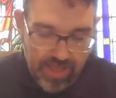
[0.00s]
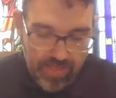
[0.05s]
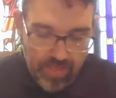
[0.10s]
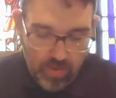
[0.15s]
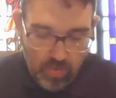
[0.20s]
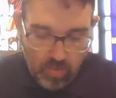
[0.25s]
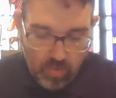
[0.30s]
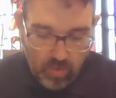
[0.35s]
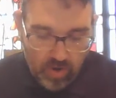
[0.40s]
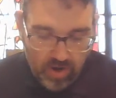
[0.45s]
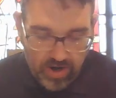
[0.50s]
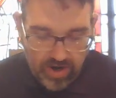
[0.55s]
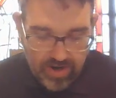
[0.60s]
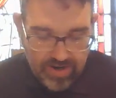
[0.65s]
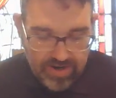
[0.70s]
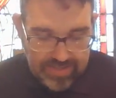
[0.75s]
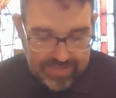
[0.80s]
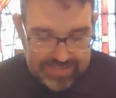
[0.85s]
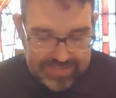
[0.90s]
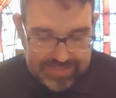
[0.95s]
the
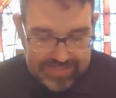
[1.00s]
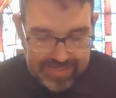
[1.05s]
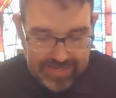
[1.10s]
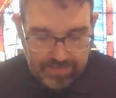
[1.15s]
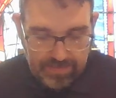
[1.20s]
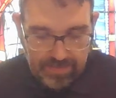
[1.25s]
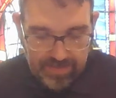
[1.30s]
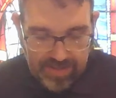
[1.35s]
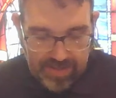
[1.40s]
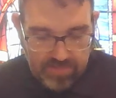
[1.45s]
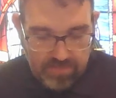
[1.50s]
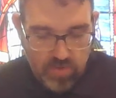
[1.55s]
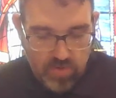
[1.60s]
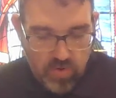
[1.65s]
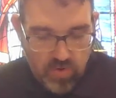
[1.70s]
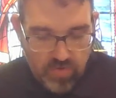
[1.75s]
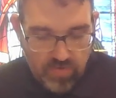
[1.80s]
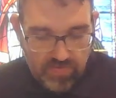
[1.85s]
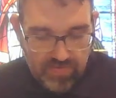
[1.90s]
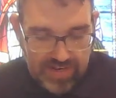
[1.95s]
words deeply
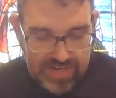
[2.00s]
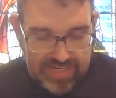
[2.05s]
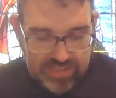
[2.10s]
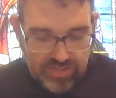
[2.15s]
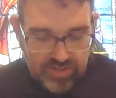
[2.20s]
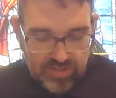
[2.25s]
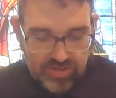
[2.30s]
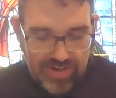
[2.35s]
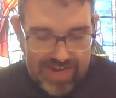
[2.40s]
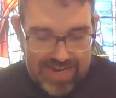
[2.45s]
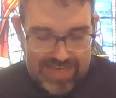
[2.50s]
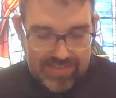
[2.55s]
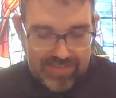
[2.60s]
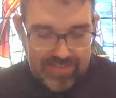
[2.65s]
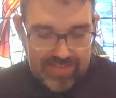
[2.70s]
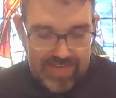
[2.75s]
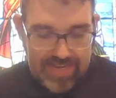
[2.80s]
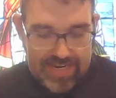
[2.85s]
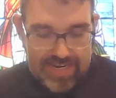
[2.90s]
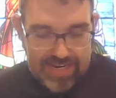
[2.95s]
moved is
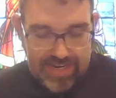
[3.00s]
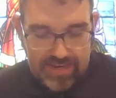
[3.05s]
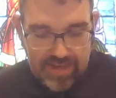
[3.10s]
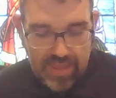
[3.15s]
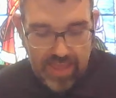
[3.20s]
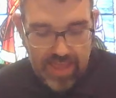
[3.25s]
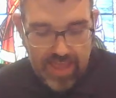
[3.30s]
translated